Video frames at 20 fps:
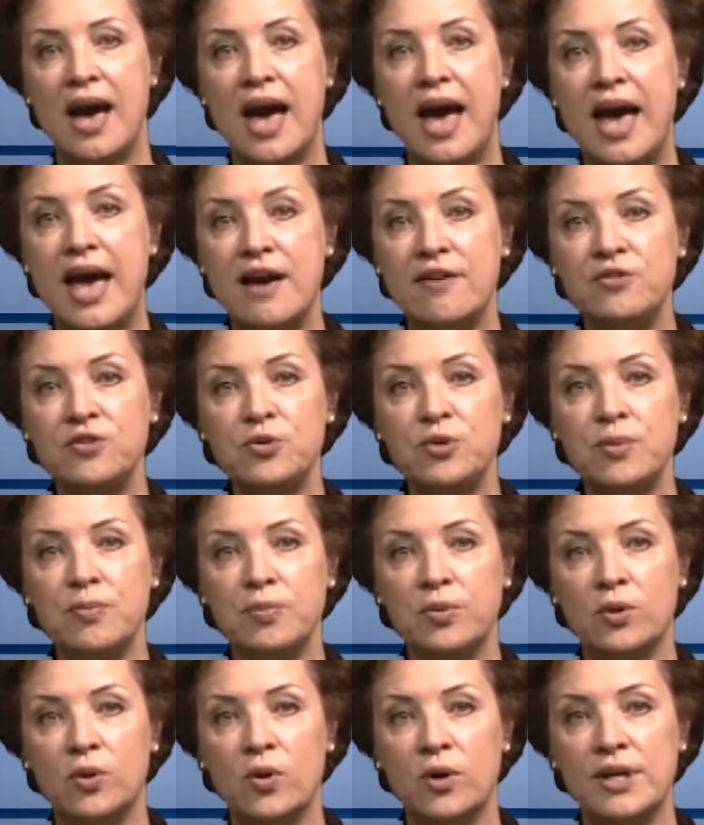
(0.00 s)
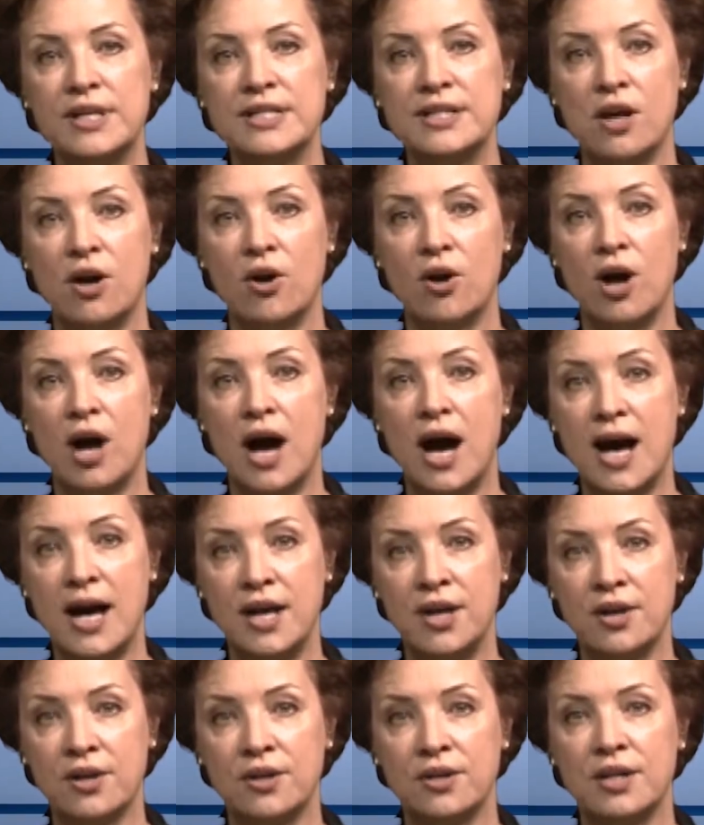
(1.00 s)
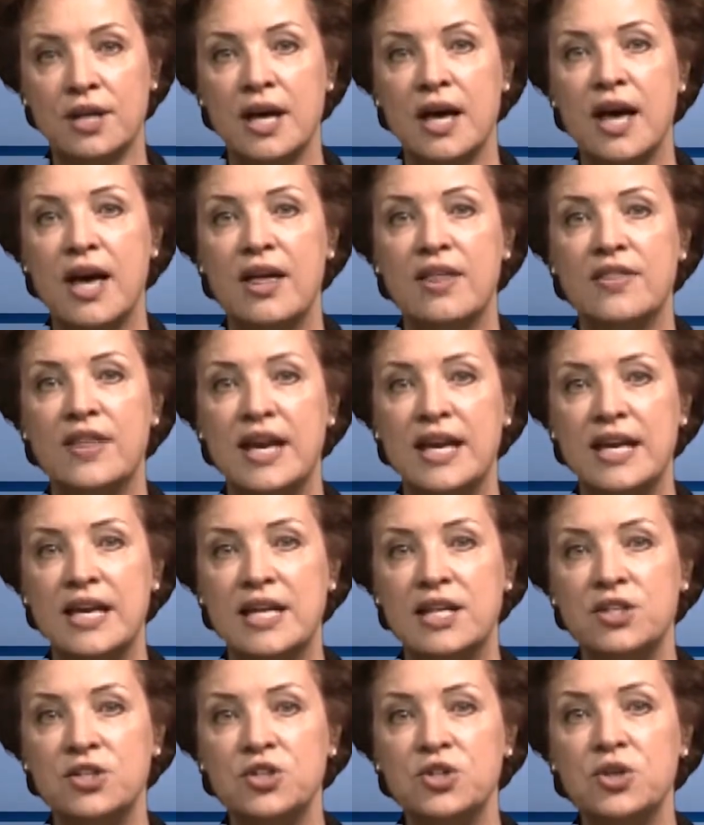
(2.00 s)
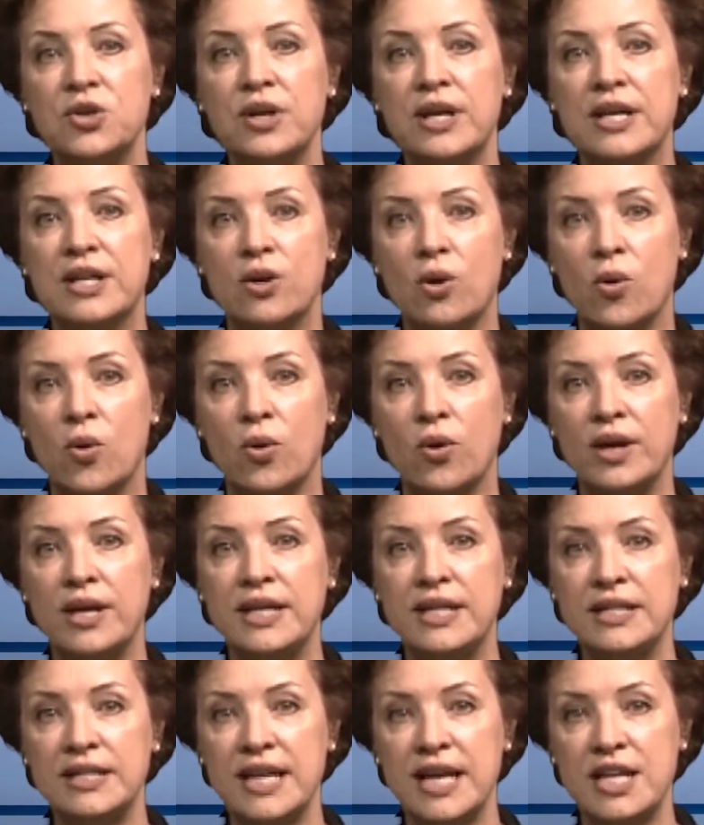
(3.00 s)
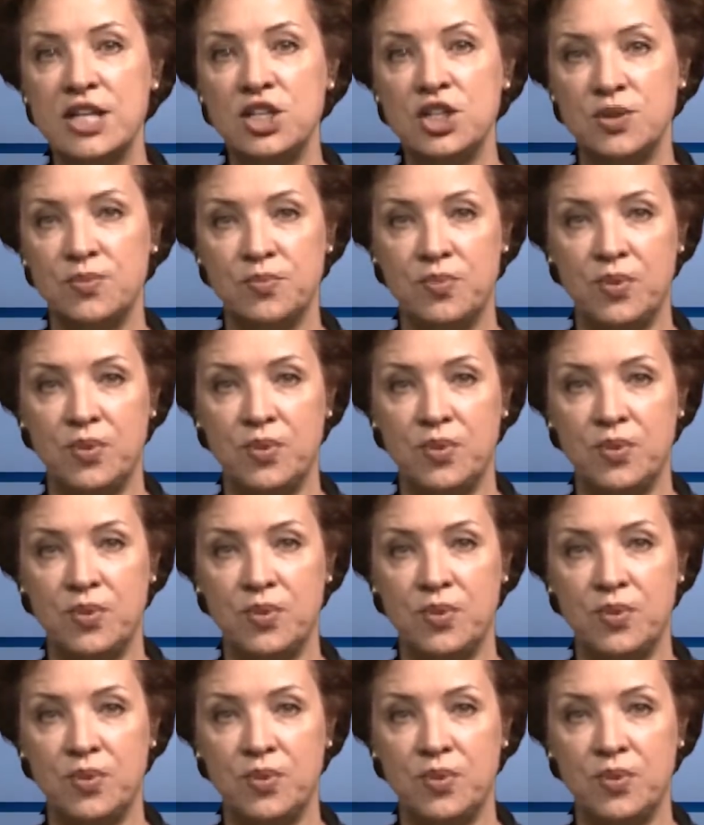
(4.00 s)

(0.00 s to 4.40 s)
After employees are hired, they enter an orientation